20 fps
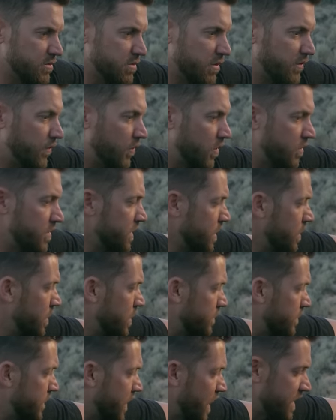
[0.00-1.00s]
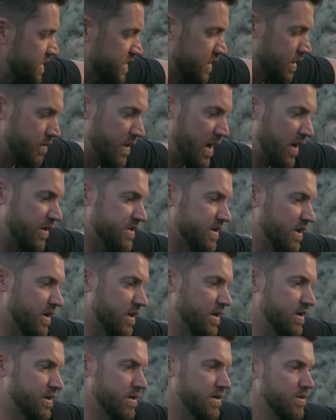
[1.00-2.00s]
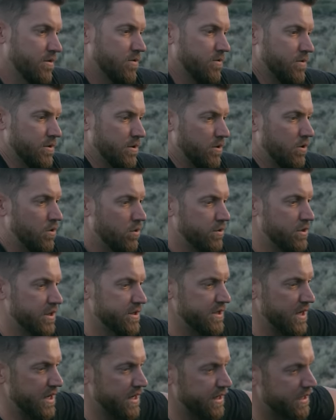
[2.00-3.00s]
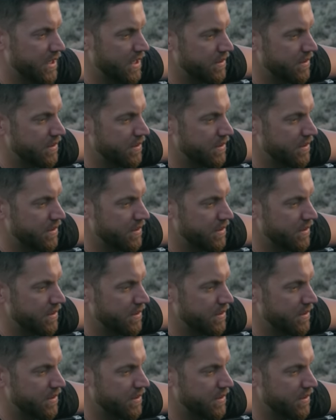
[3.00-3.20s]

So before we go to fasten the mounts on, we're to hold our tank up,